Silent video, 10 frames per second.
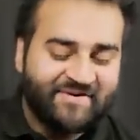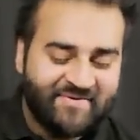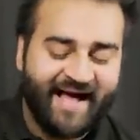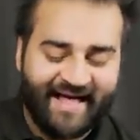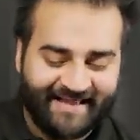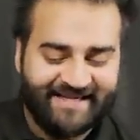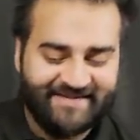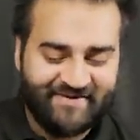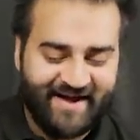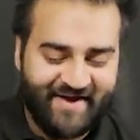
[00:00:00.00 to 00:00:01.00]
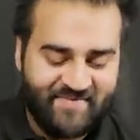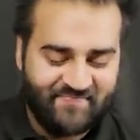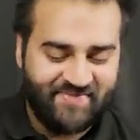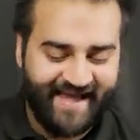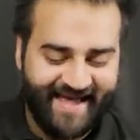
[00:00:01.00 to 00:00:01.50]
Well,
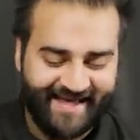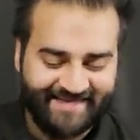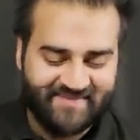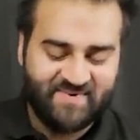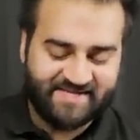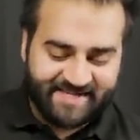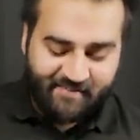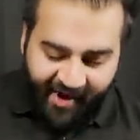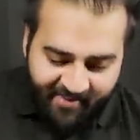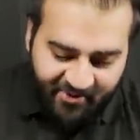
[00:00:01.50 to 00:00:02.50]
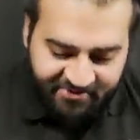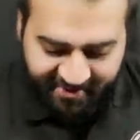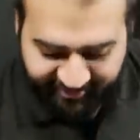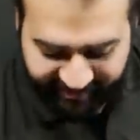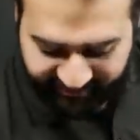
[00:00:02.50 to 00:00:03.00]
maybe. Well, yeah. but, uh, but I'm
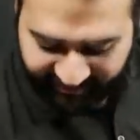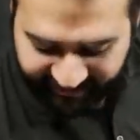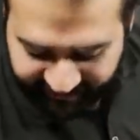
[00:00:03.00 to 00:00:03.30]
also pretty quick.